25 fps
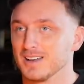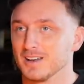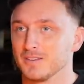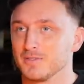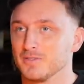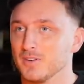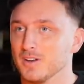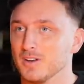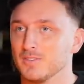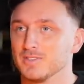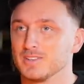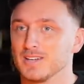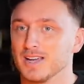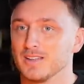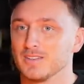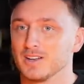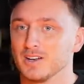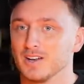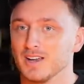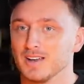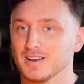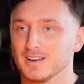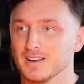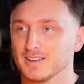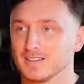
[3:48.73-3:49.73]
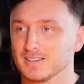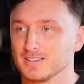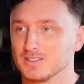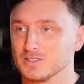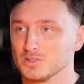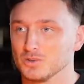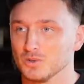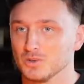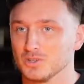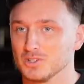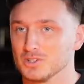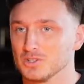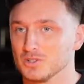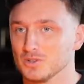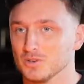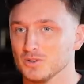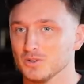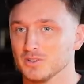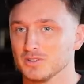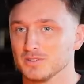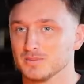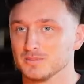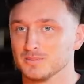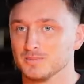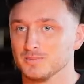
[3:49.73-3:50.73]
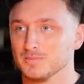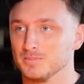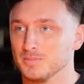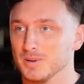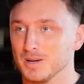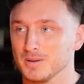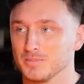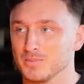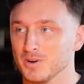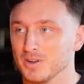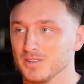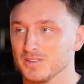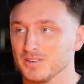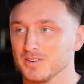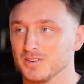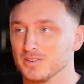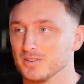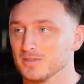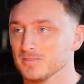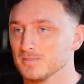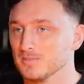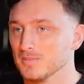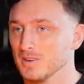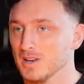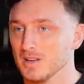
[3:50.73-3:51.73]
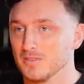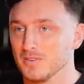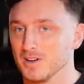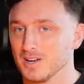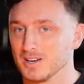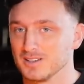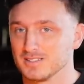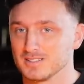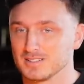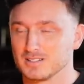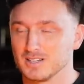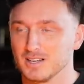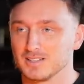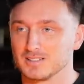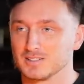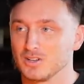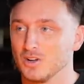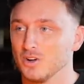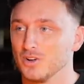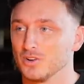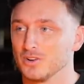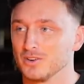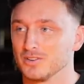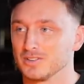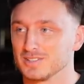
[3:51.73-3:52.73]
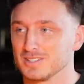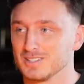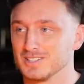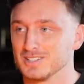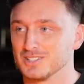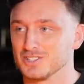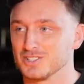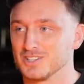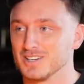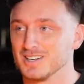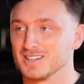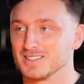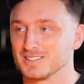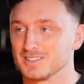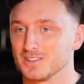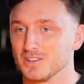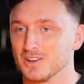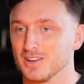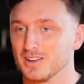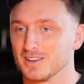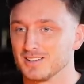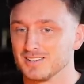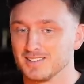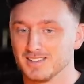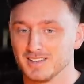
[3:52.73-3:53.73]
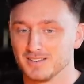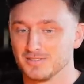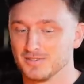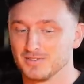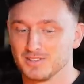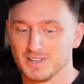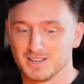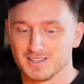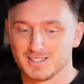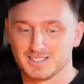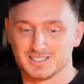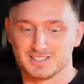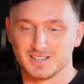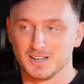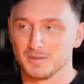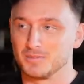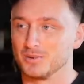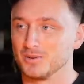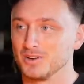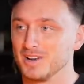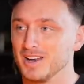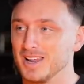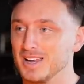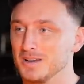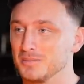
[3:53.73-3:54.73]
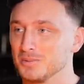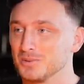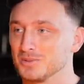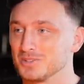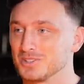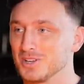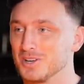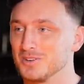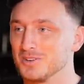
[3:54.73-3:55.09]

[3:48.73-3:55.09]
like further down the line, like Geordie Shore and Big Brother and Love Island started cotton onto these jeans, so like they fucking started putting labels